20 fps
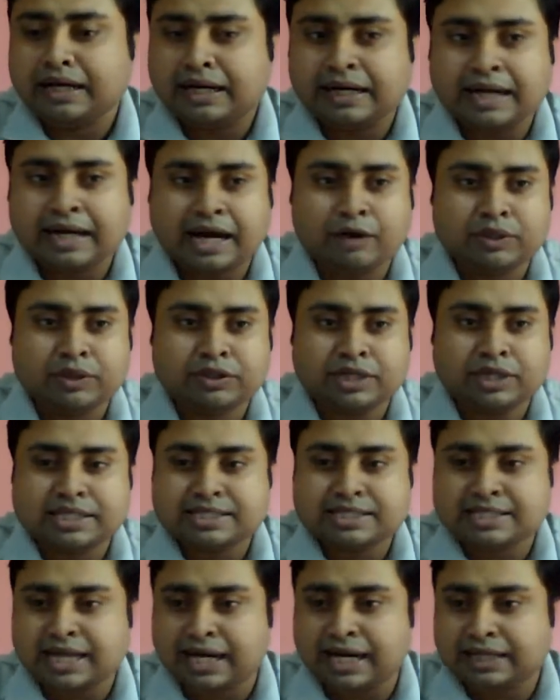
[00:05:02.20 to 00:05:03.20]
now you can
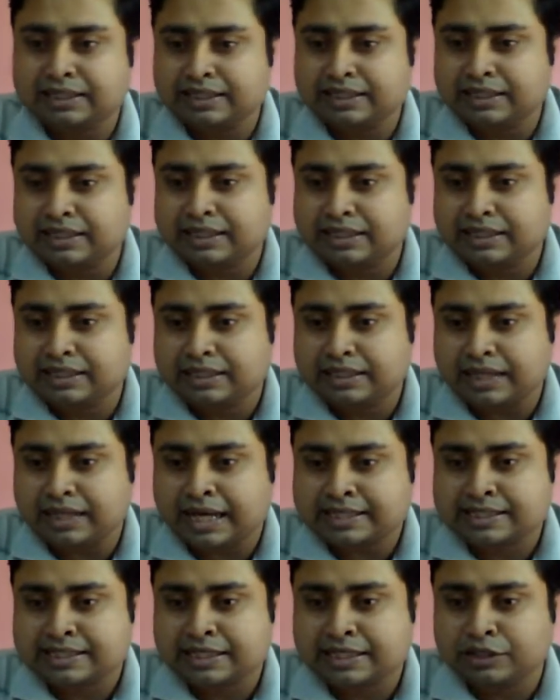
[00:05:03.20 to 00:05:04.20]
start
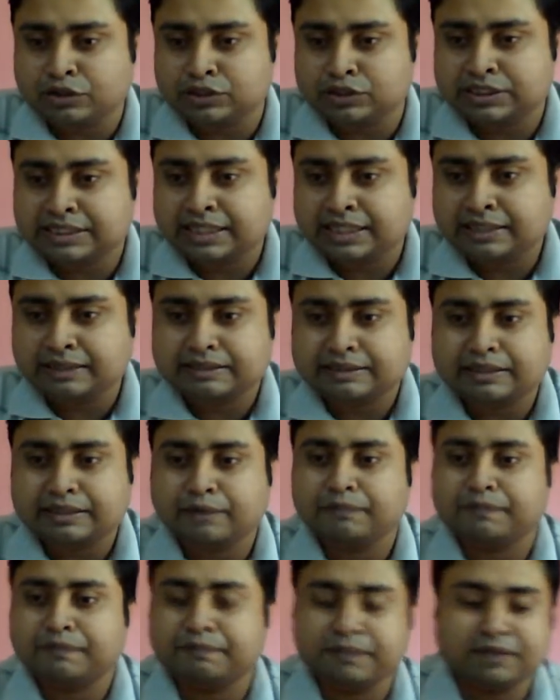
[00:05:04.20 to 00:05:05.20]
asking question.
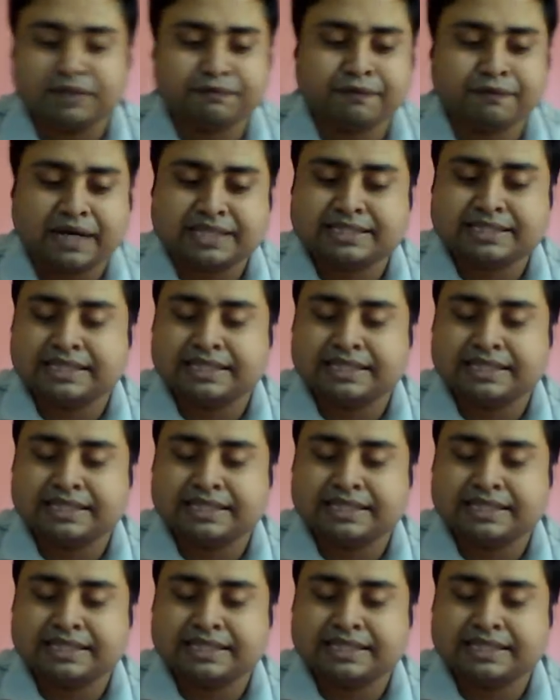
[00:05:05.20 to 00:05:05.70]
The first